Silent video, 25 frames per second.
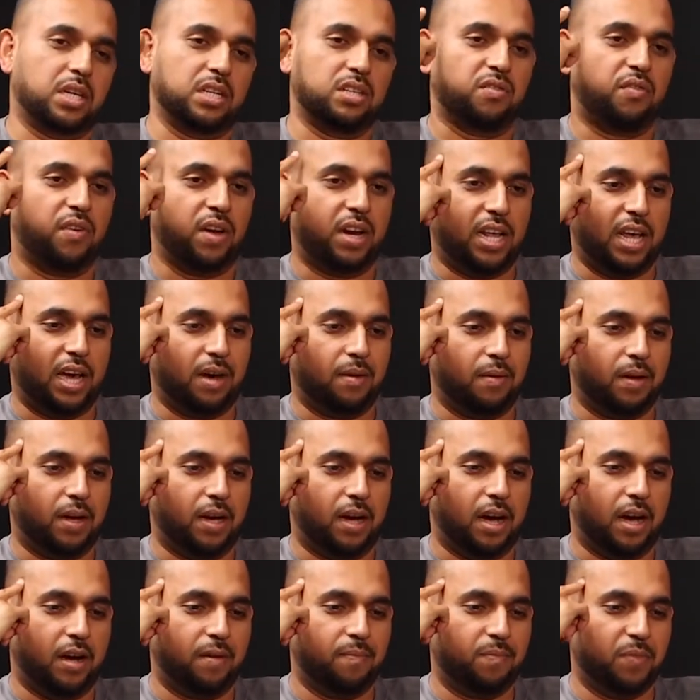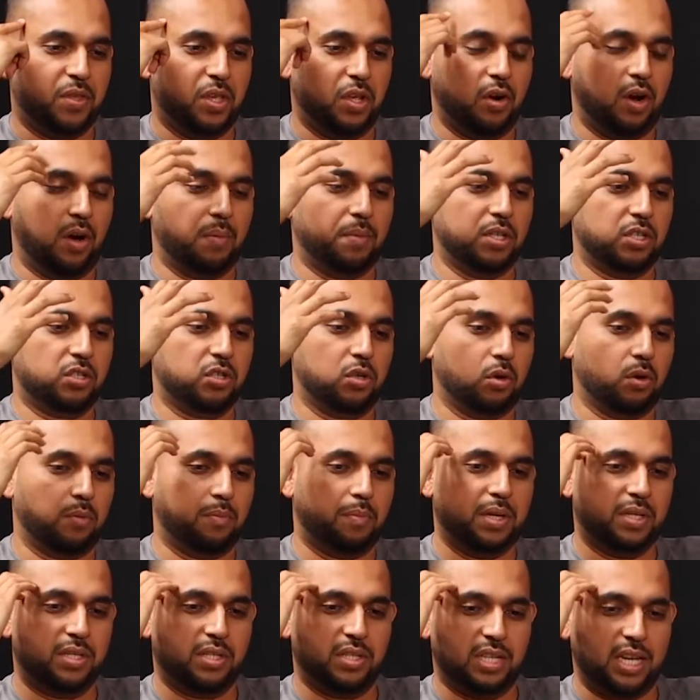It's funny, I'm in the solar
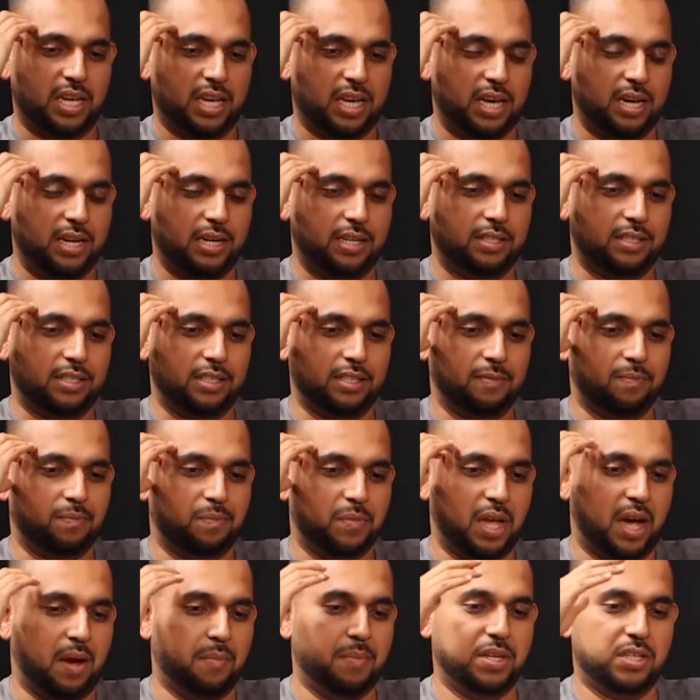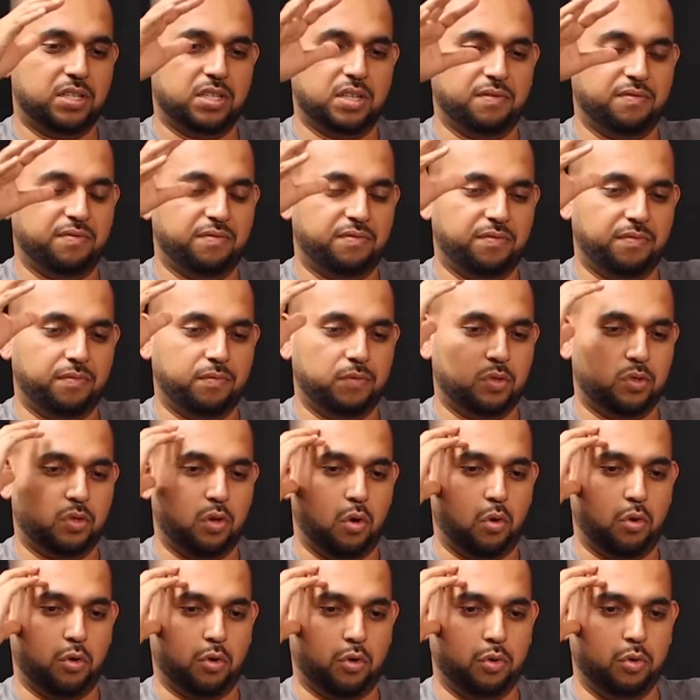business. I'm in some
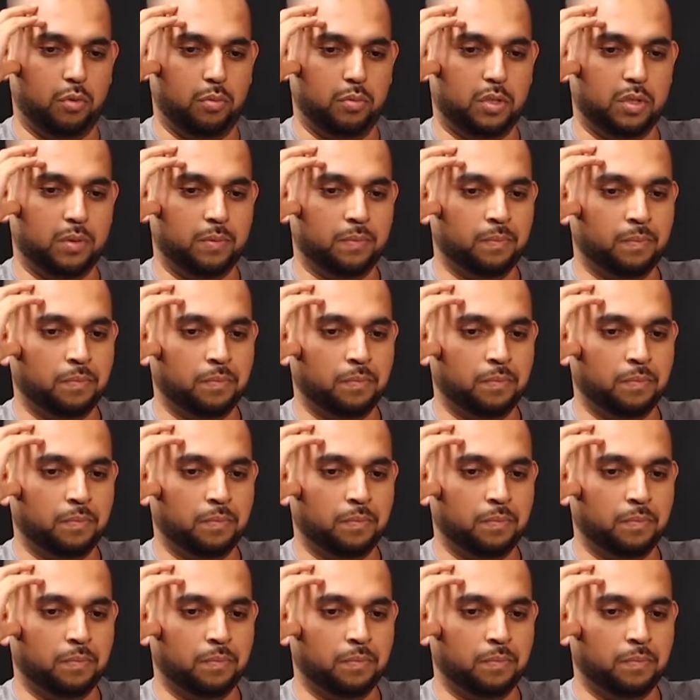solar groups.